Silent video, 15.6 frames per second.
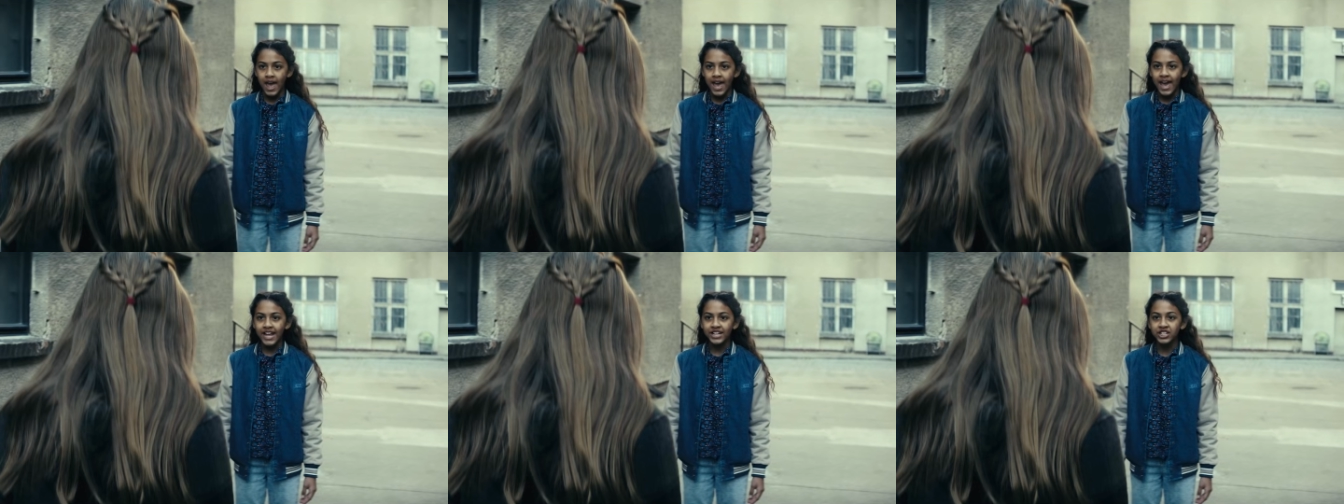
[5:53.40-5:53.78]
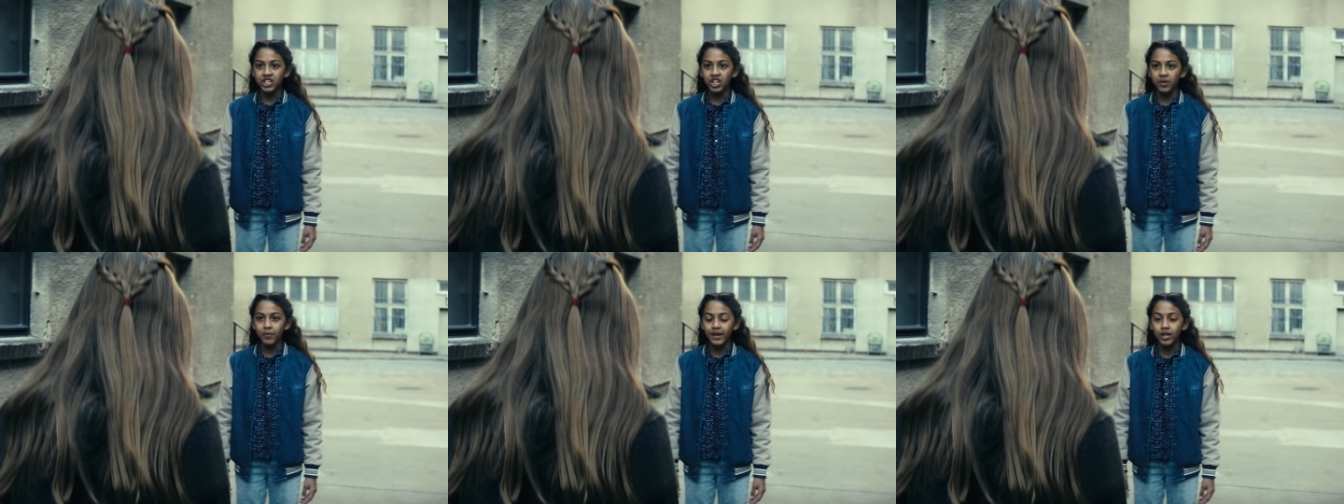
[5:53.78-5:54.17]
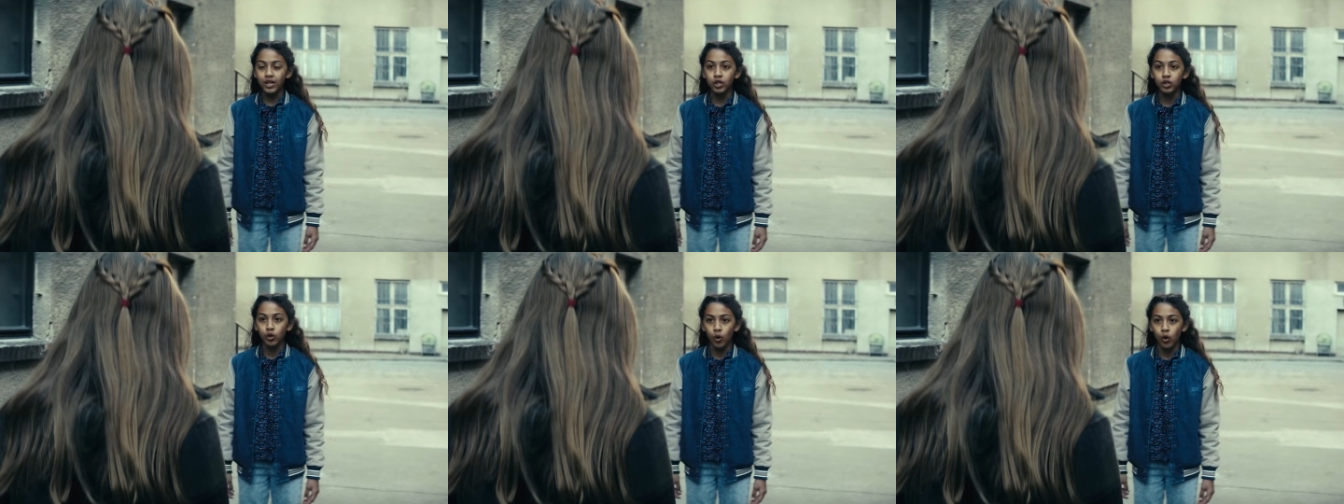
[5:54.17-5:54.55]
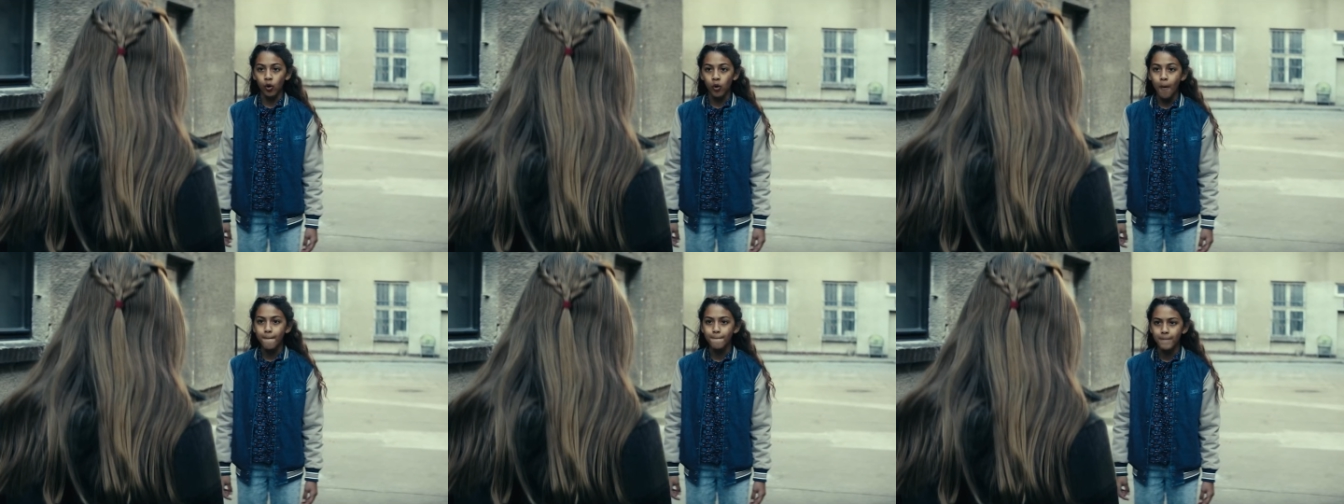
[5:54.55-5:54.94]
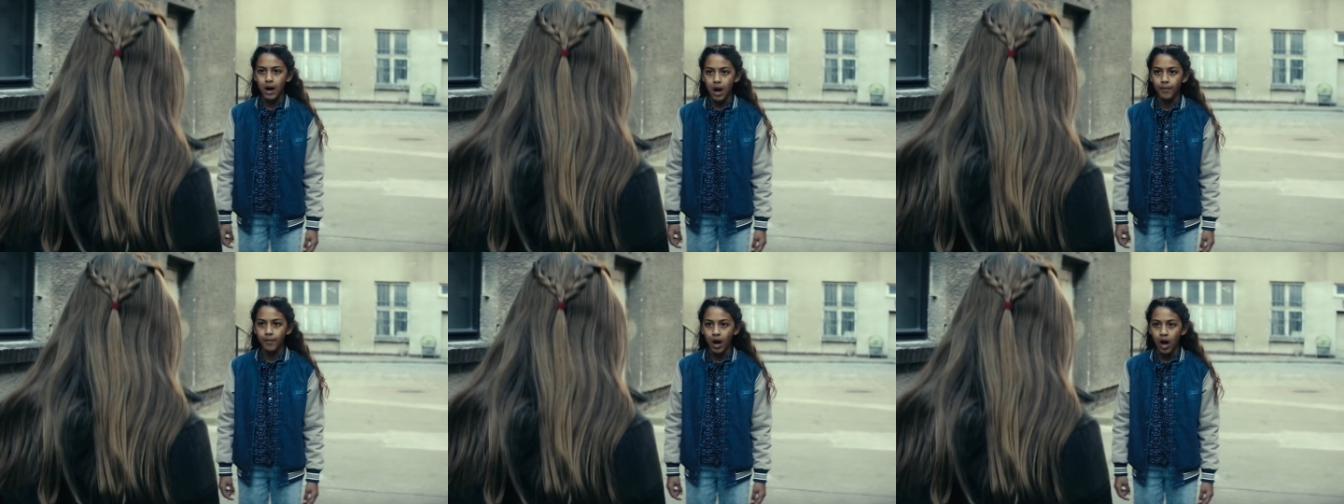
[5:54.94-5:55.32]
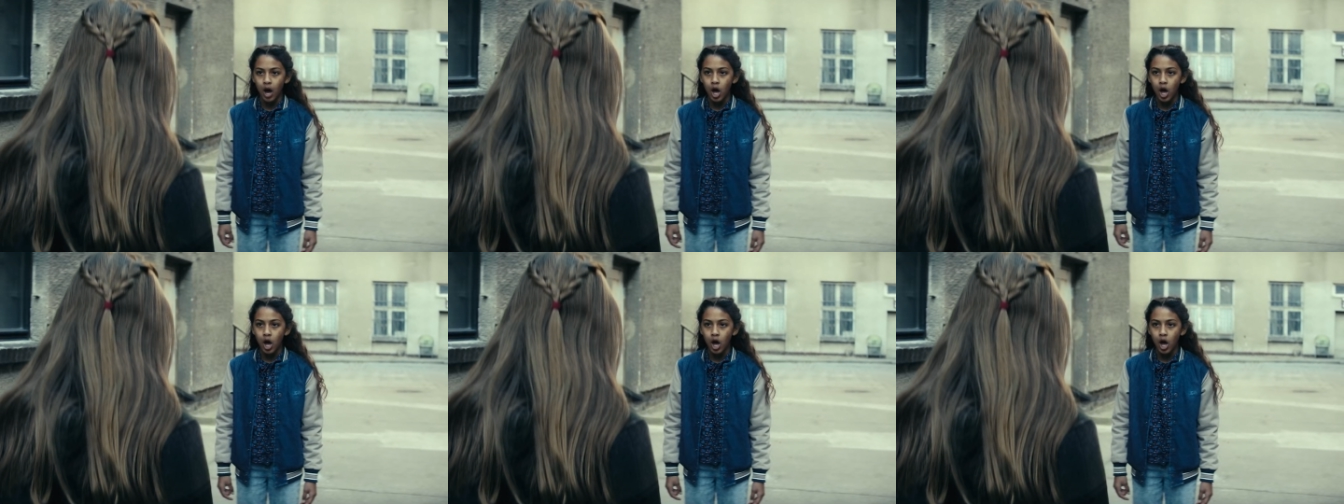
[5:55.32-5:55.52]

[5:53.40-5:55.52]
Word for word: It should have been your mama.